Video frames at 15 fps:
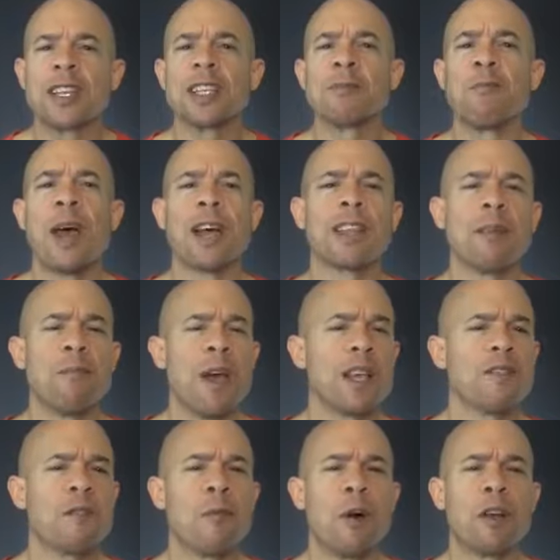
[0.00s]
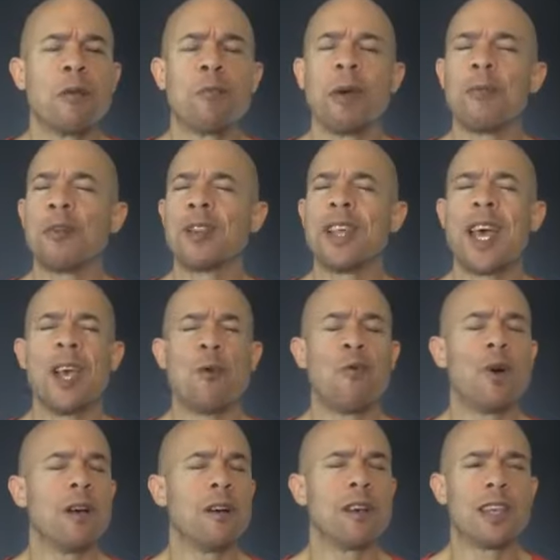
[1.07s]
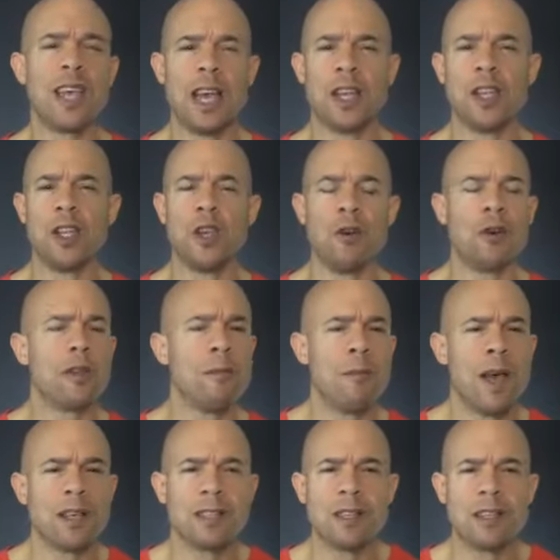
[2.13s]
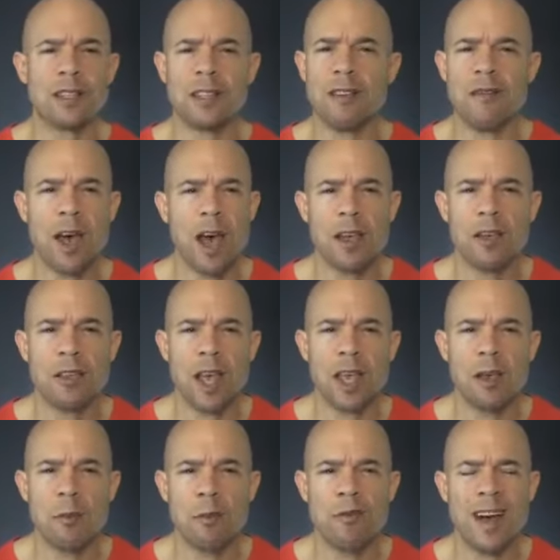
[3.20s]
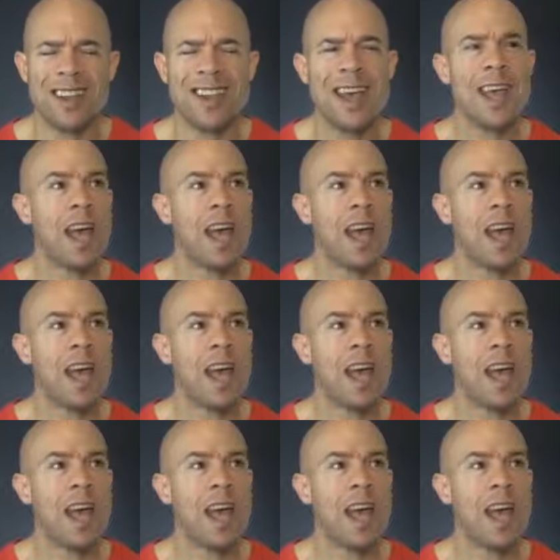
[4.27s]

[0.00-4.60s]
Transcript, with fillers: Expect the best from other people. They will get you in the message and the value that you provide.